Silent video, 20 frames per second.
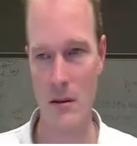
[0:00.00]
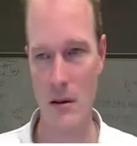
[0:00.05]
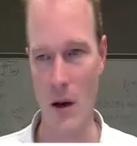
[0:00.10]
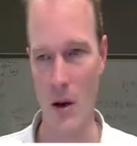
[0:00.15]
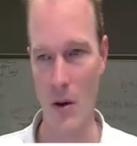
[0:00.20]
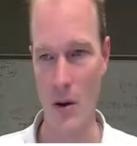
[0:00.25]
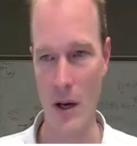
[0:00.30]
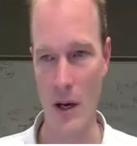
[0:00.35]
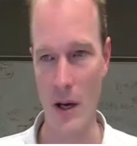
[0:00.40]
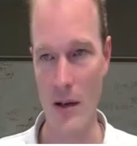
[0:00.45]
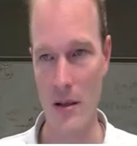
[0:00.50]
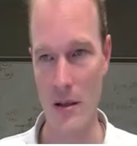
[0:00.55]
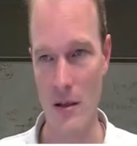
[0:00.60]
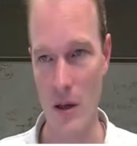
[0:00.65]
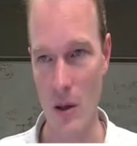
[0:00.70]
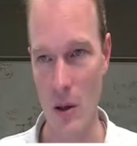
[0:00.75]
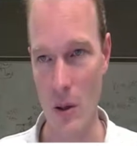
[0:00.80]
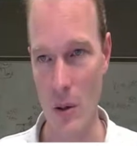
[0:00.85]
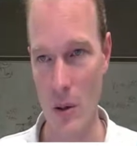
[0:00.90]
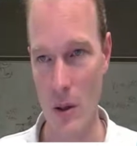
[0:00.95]
Okay,
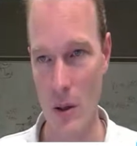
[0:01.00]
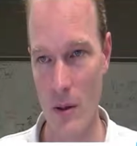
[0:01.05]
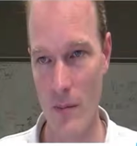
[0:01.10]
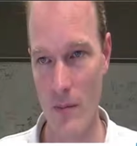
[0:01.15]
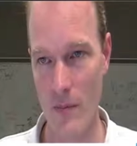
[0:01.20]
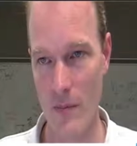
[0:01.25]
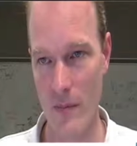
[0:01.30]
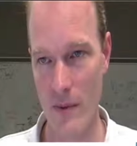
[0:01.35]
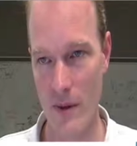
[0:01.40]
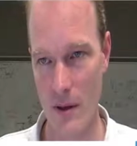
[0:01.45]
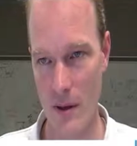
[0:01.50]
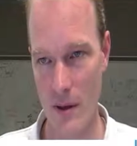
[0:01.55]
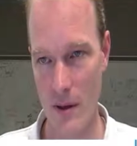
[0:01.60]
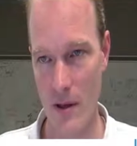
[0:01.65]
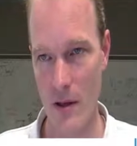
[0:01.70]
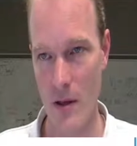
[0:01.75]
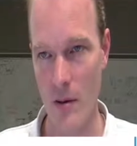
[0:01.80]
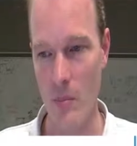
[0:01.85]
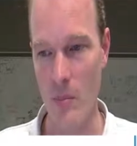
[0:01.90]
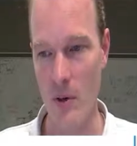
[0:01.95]
so,
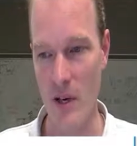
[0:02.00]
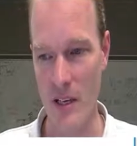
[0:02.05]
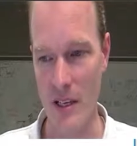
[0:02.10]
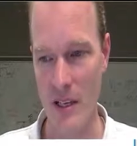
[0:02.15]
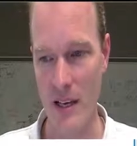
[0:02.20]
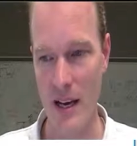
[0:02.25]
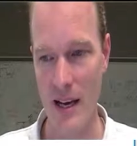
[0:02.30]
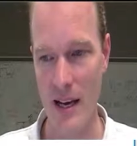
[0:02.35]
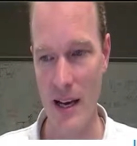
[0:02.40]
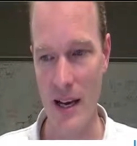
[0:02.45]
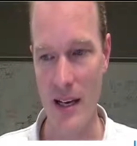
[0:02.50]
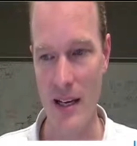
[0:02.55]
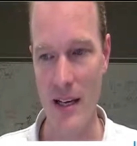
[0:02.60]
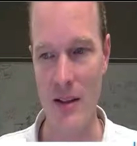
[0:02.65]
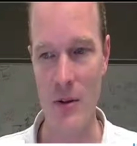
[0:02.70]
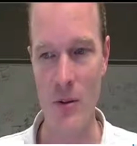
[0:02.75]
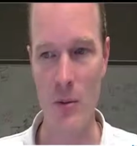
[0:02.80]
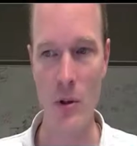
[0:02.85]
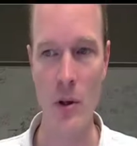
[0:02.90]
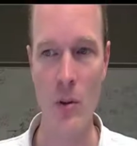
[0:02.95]
but yeah, in
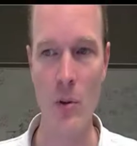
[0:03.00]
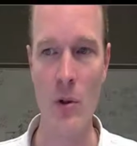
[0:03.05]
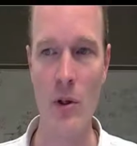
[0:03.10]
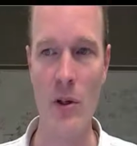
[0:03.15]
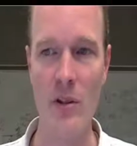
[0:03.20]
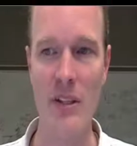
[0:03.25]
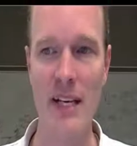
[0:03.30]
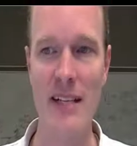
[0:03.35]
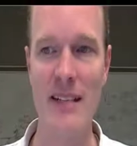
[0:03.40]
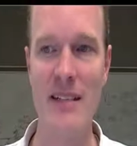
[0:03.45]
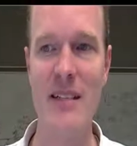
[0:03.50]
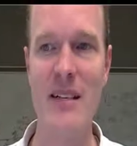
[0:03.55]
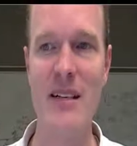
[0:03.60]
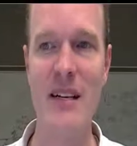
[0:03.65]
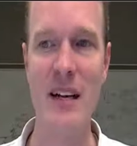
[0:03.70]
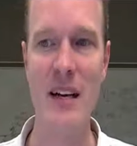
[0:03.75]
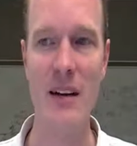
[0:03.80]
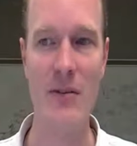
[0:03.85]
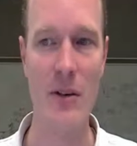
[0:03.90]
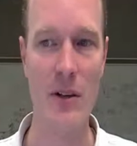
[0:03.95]
the real world, it's
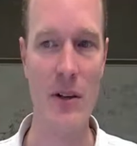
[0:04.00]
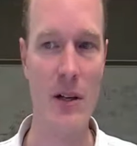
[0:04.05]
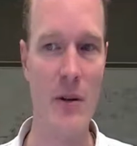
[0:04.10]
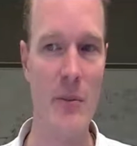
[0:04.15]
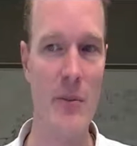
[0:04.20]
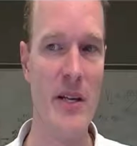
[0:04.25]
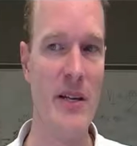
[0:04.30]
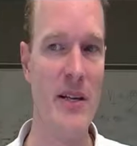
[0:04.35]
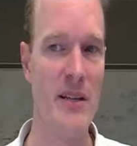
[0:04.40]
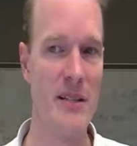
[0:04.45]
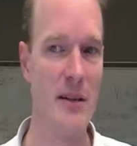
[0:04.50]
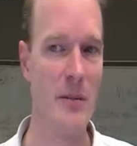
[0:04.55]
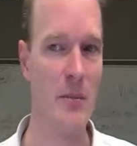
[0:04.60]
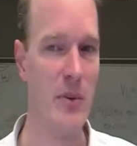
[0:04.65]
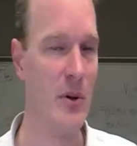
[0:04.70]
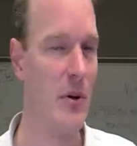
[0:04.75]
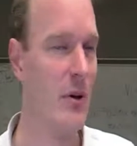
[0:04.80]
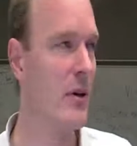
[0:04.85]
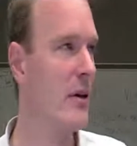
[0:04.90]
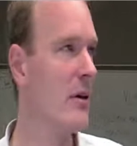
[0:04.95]
never going to be this
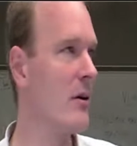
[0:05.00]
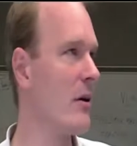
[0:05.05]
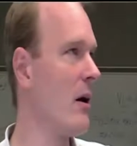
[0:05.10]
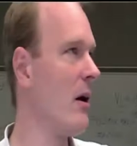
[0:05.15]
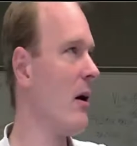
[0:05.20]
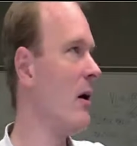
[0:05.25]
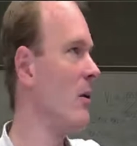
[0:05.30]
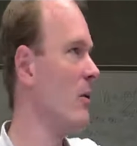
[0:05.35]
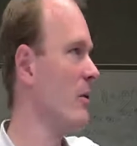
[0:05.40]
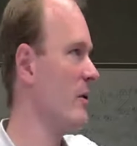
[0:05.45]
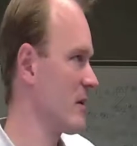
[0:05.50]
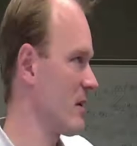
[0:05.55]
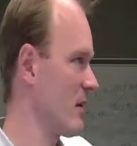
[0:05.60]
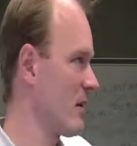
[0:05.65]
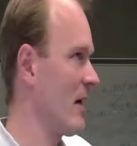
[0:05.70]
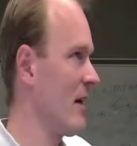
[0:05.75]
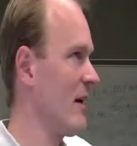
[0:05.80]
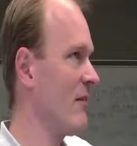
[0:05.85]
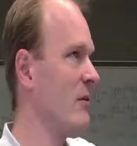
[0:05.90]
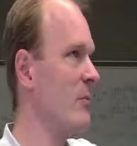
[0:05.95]
simple. You're always going
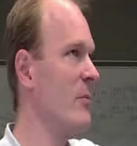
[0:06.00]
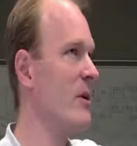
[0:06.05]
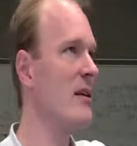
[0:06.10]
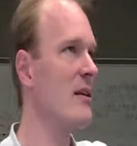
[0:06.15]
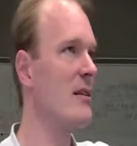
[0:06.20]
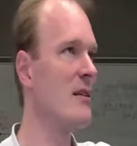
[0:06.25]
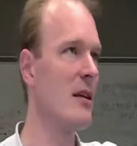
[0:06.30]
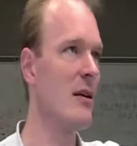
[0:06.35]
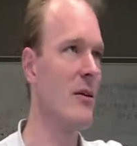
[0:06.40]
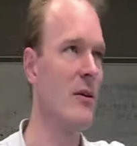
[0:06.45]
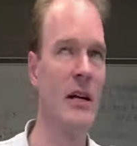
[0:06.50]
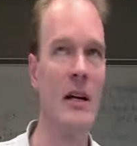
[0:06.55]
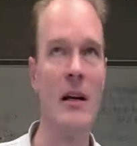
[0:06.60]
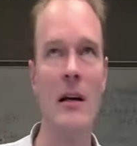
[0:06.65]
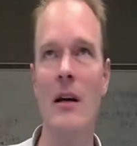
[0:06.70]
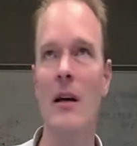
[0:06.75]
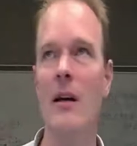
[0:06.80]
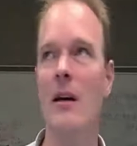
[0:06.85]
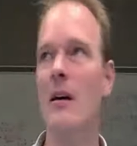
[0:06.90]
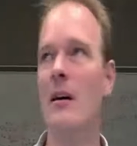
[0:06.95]
to have to be considering
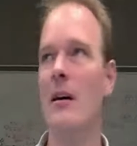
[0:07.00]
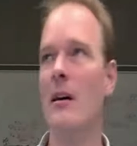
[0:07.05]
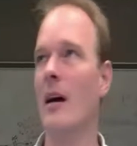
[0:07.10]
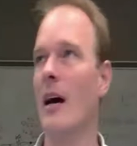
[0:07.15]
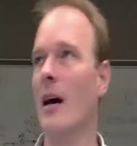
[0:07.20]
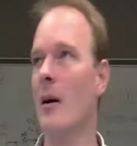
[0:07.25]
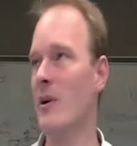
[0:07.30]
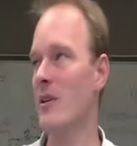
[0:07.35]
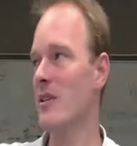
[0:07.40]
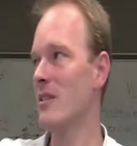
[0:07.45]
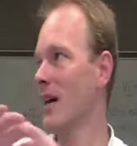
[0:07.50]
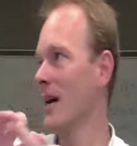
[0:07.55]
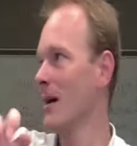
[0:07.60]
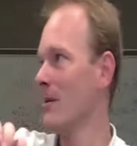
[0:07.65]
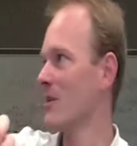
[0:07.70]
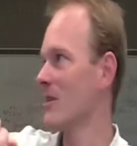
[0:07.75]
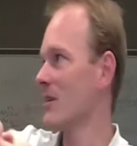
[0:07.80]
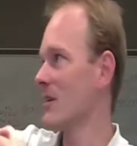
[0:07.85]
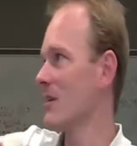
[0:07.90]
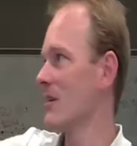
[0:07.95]
how much time
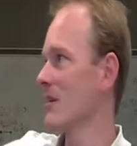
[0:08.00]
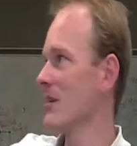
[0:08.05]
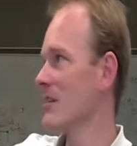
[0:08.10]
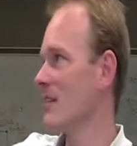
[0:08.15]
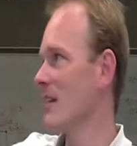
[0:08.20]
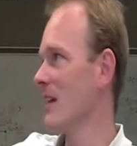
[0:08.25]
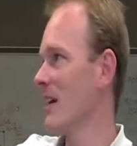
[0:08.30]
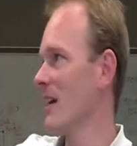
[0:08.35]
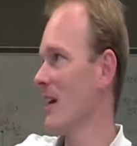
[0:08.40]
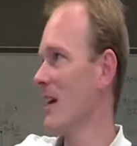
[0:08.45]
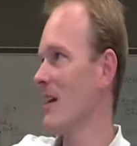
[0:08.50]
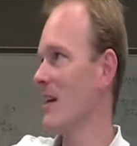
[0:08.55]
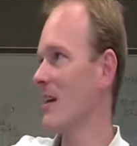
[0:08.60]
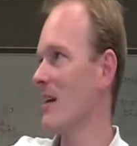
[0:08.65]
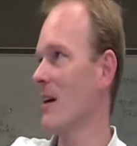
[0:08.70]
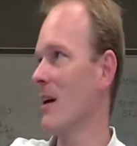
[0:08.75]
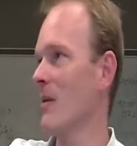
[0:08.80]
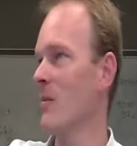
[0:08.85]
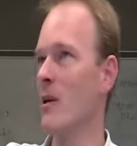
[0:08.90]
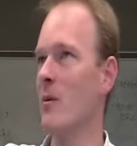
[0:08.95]
is it going to take,
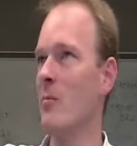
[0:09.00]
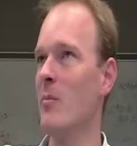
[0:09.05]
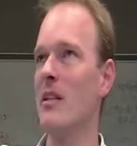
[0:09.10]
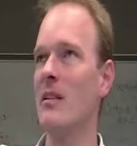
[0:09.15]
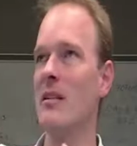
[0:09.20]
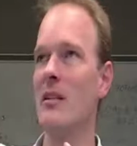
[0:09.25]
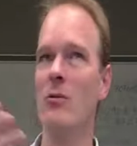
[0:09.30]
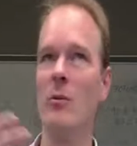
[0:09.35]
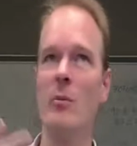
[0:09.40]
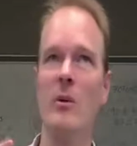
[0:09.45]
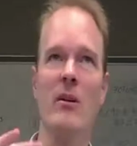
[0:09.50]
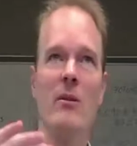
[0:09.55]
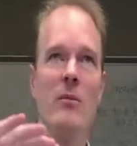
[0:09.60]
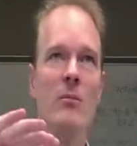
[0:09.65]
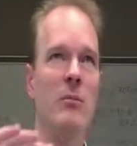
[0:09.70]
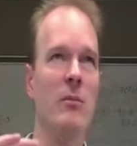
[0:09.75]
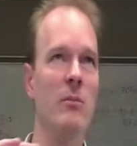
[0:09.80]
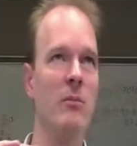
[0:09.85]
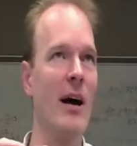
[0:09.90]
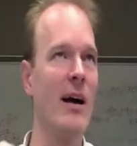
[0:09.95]
how many pizzas would be
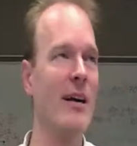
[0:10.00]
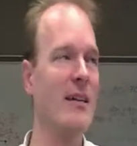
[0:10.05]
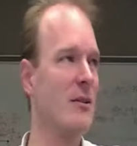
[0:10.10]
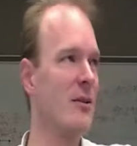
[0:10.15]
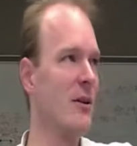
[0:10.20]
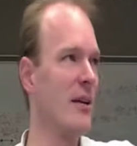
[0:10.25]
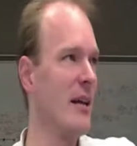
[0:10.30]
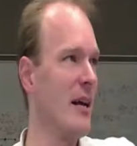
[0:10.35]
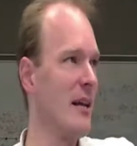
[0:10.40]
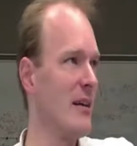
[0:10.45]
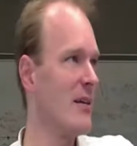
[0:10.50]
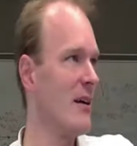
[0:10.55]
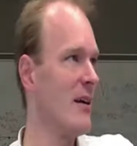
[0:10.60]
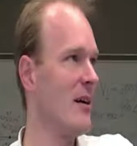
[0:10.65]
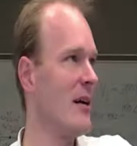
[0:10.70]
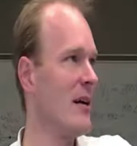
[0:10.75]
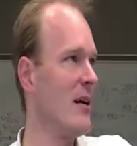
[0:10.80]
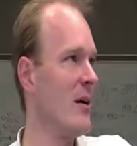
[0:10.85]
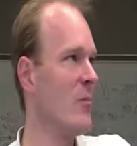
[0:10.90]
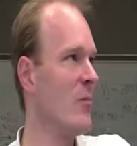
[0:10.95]
lost during that
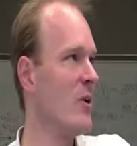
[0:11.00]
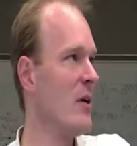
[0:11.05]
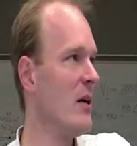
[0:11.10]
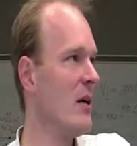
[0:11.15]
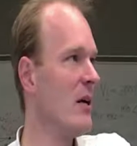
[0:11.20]
time,